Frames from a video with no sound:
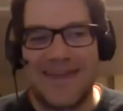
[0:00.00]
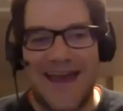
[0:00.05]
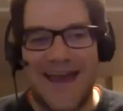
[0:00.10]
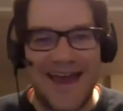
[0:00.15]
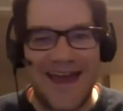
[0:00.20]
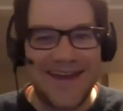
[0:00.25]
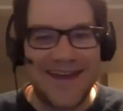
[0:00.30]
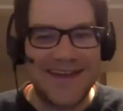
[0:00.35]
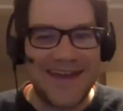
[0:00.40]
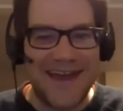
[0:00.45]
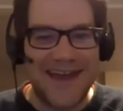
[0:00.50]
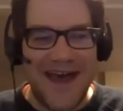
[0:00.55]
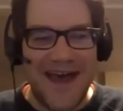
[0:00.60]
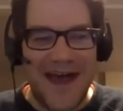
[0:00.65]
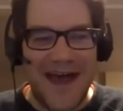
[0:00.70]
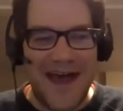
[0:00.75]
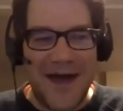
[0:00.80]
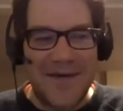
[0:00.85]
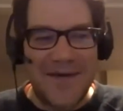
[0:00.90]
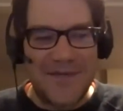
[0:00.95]
that.
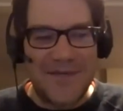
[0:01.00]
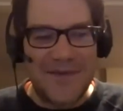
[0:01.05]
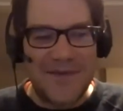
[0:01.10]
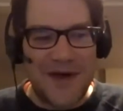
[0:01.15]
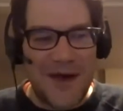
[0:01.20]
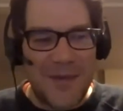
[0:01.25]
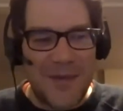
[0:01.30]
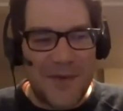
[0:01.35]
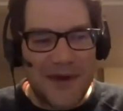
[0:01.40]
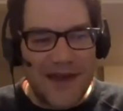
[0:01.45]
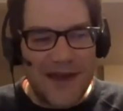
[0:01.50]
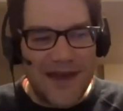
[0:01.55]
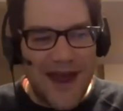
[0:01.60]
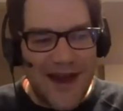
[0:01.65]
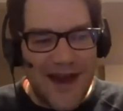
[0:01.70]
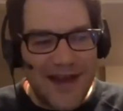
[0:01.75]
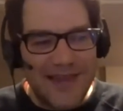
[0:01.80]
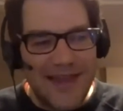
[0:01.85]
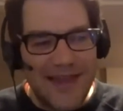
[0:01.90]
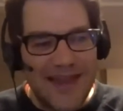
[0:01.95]
But I
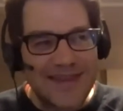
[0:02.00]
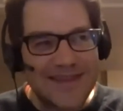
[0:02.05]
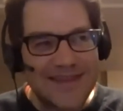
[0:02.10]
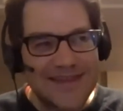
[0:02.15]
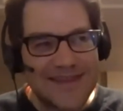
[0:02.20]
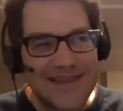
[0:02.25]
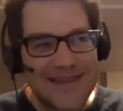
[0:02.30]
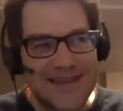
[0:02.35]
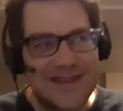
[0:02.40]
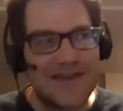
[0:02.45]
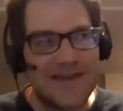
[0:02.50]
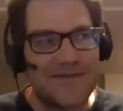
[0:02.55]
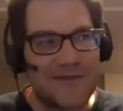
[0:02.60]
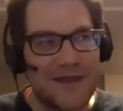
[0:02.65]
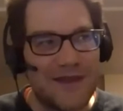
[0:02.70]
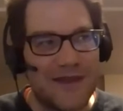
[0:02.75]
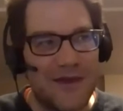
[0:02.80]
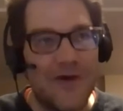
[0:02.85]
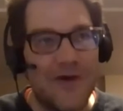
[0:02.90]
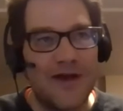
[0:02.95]
kind of like this idea for
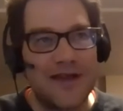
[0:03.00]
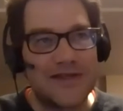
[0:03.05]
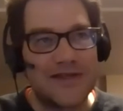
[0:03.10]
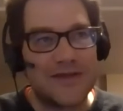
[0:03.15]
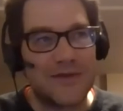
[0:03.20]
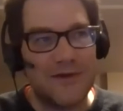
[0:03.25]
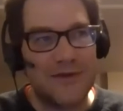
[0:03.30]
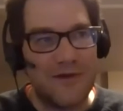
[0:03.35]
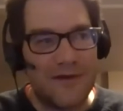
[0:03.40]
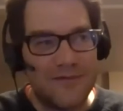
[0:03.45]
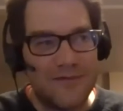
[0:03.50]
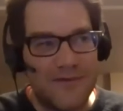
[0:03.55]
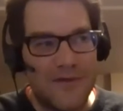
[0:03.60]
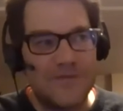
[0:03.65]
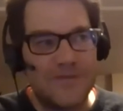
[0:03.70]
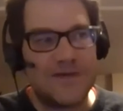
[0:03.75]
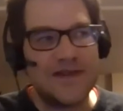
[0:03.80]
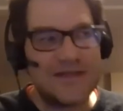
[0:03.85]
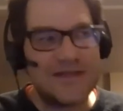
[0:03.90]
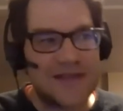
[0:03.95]
like, okay, so you have
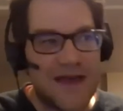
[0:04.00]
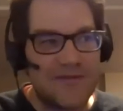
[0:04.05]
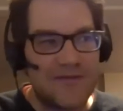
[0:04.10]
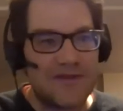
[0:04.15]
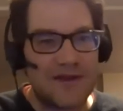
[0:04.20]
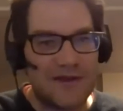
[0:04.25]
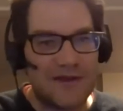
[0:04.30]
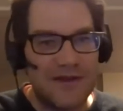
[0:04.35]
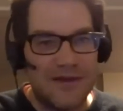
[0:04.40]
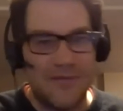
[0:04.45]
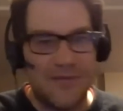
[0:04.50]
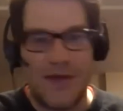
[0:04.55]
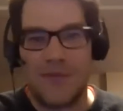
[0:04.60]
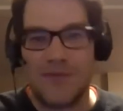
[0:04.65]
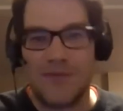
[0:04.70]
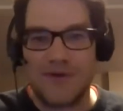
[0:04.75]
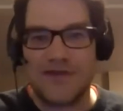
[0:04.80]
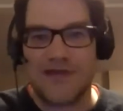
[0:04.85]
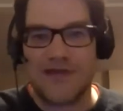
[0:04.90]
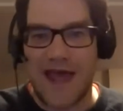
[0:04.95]
57
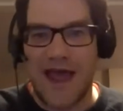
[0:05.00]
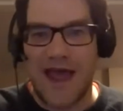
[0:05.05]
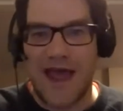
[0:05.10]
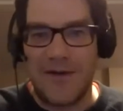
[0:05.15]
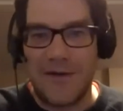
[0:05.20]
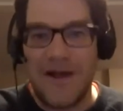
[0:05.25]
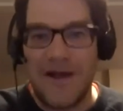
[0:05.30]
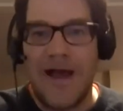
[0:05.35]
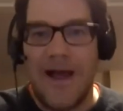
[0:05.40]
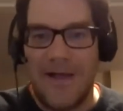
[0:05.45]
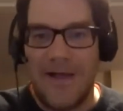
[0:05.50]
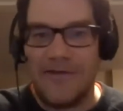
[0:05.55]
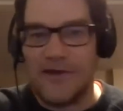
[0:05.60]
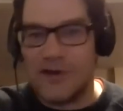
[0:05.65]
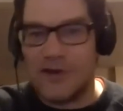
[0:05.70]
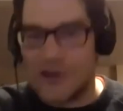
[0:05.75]
members now, and then